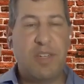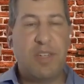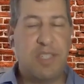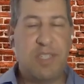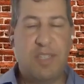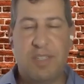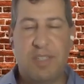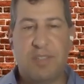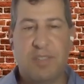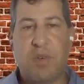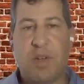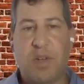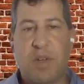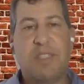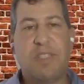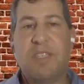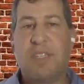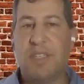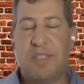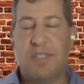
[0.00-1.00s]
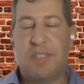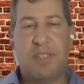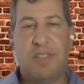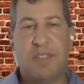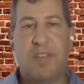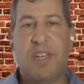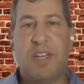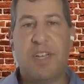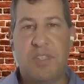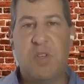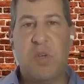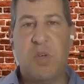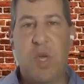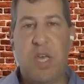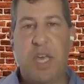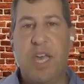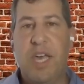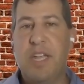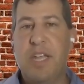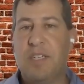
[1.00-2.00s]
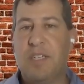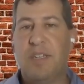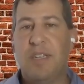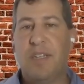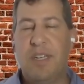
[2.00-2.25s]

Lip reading: And it's great to talk to you again and